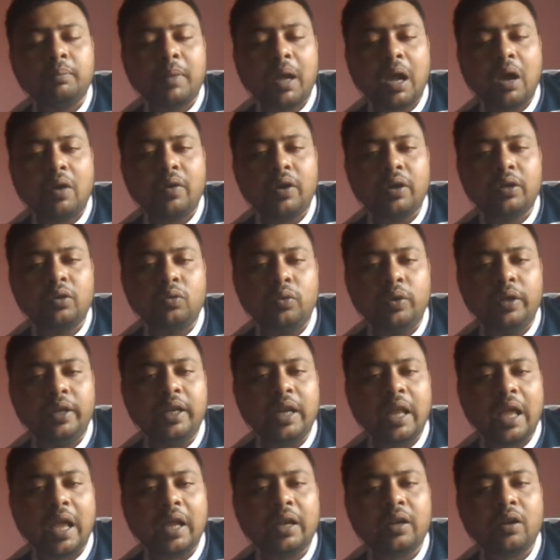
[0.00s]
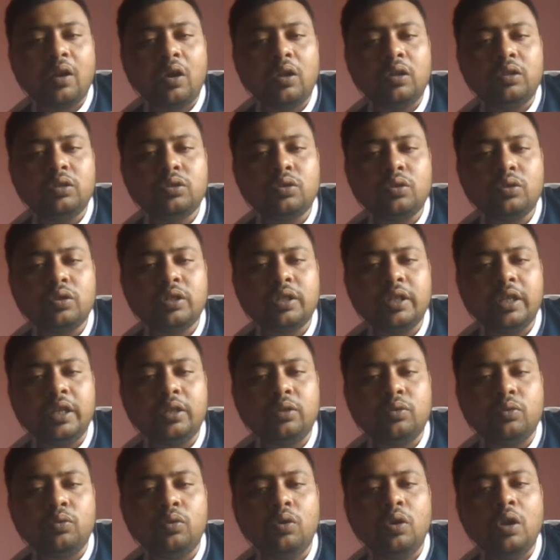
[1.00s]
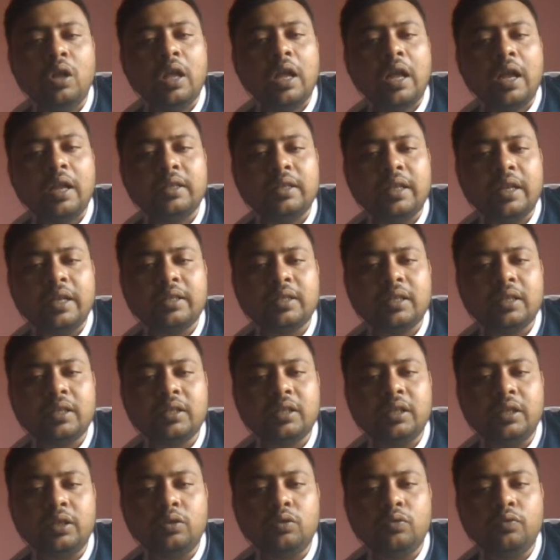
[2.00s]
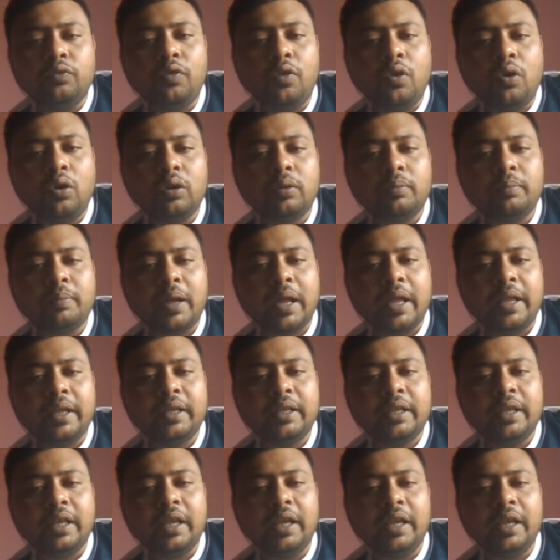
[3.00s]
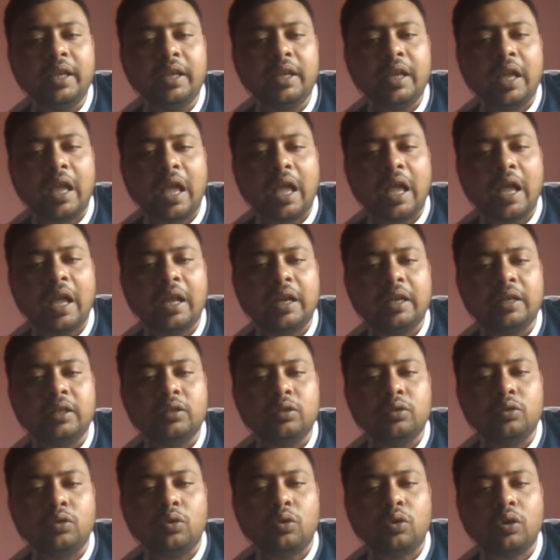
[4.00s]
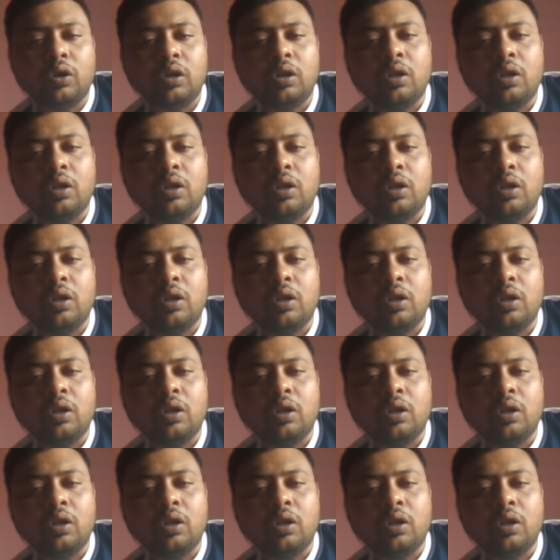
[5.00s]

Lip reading: our queen, and also c2, and that's a c2 fork by king and rook.